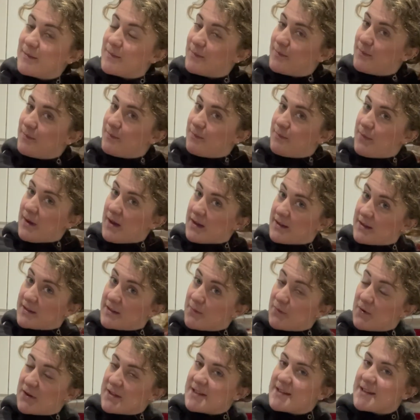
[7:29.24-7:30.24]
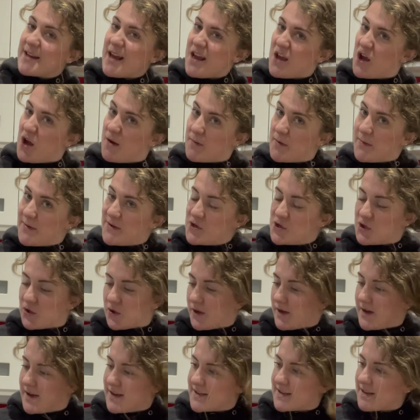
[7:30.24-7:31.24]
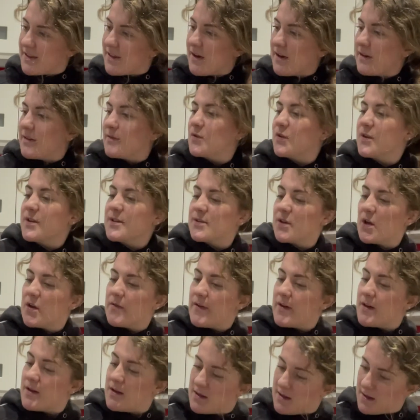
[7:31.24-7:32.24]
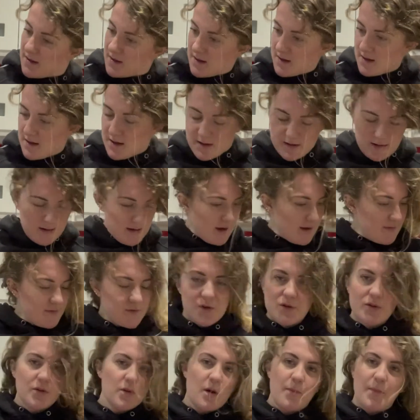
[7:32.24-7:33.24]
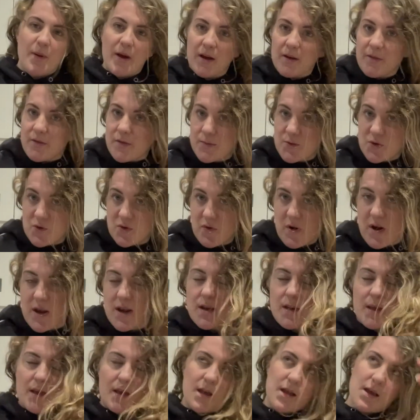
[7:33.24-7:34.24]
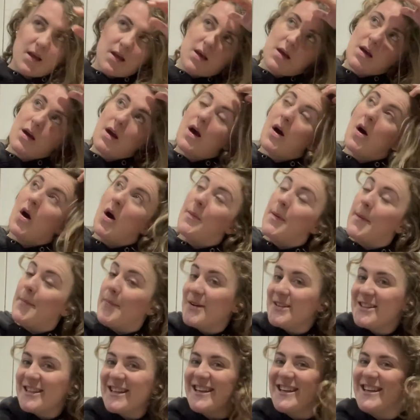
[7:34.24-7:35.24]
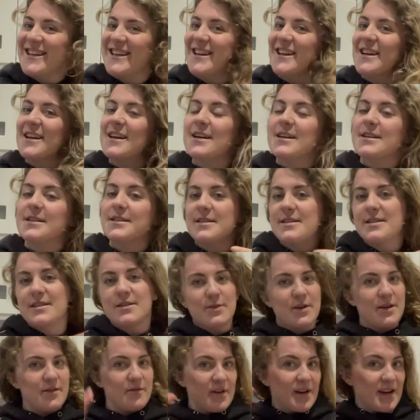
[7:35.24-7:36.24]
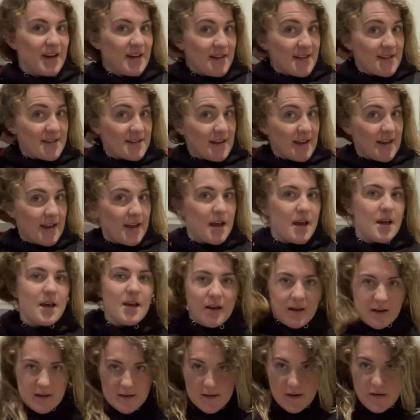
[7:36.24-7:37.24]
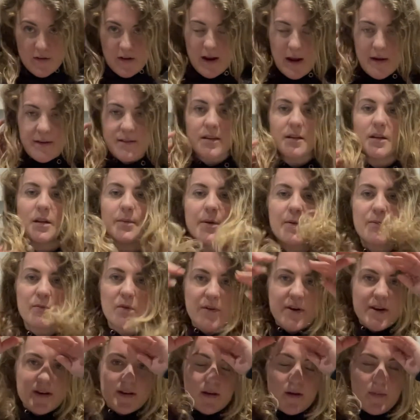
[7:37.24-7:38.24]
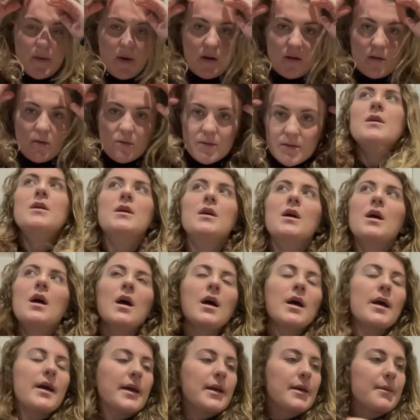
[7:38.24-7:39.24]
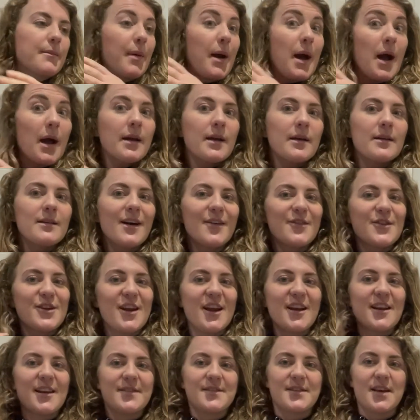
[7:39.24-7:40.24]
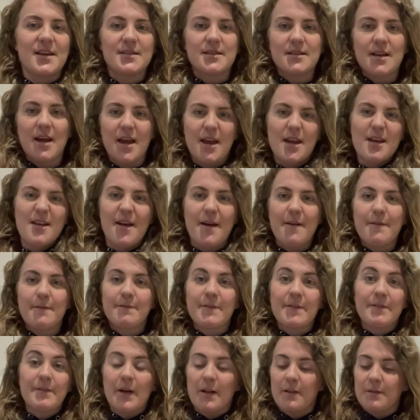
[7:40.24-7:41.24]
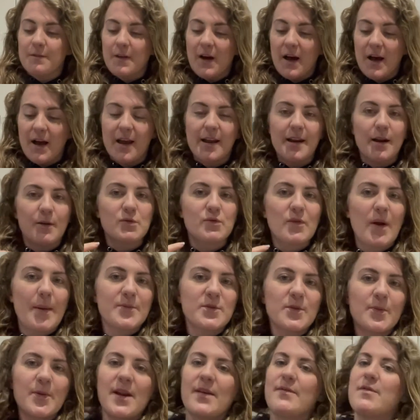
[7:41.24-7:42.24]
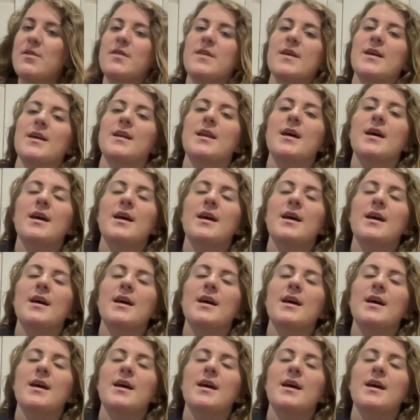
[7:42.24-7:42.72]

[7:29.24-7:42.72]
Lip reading: Back to present day. Hope you enjoyed that voiceover. Have just got back from training upper body and it went really nicely, considering I was a little bit worried about hitting back after deadlifts yesterday. Felt fine, I was repped up on everything.